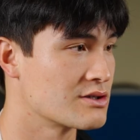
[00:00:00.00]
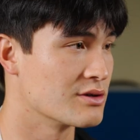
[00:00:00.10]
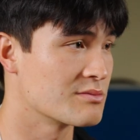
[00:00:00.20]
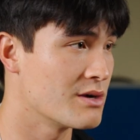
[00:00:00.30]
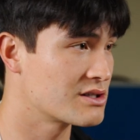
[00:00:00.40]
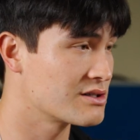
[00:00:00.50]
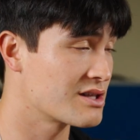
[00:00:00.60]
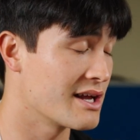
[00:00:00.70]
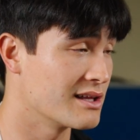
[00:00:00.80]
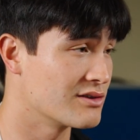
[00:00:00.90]
So as much as
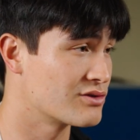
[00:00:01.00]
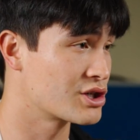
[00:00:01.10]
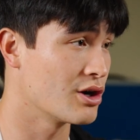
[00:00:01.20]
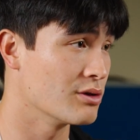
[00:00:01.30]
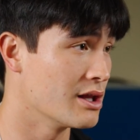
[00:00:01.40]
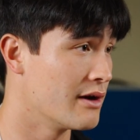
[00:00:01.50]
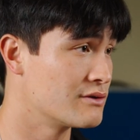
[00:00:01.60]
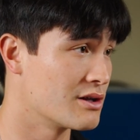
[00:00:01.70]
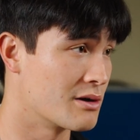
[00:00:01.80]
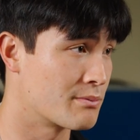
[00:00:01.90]
they show love
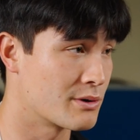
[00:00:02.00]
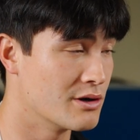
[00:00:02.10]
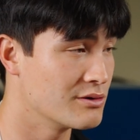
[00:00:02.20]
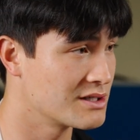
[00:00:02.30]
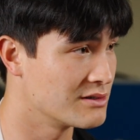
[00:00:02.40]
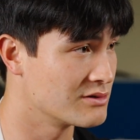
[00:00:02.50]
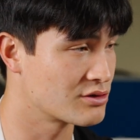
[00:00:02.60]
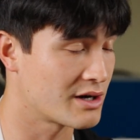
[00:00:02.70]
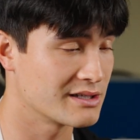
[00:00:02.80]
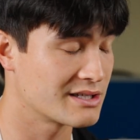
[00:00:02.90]
to their pros and
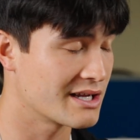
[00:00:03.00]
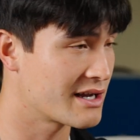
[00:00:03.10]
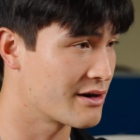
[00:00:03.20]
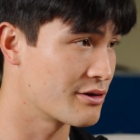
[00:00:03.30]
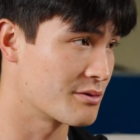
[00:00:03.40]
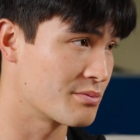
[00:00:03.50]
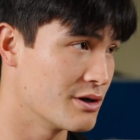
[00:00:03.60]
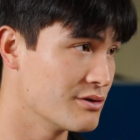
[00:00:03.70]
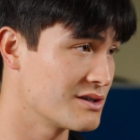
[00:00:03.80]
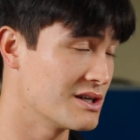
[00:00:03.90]
try and take care of their
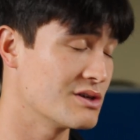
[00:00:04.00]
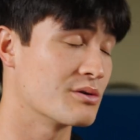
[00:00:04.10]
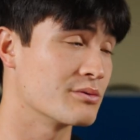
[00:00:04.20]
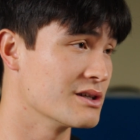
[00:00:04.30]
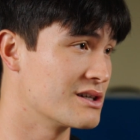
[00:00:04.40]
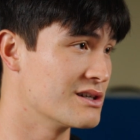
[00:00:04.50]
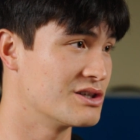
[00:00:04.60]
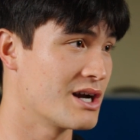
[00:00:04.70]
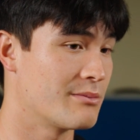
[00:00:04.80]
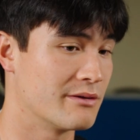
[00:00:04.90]
pros, they do a really good
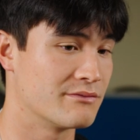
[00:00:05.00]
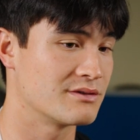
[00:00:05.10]
job of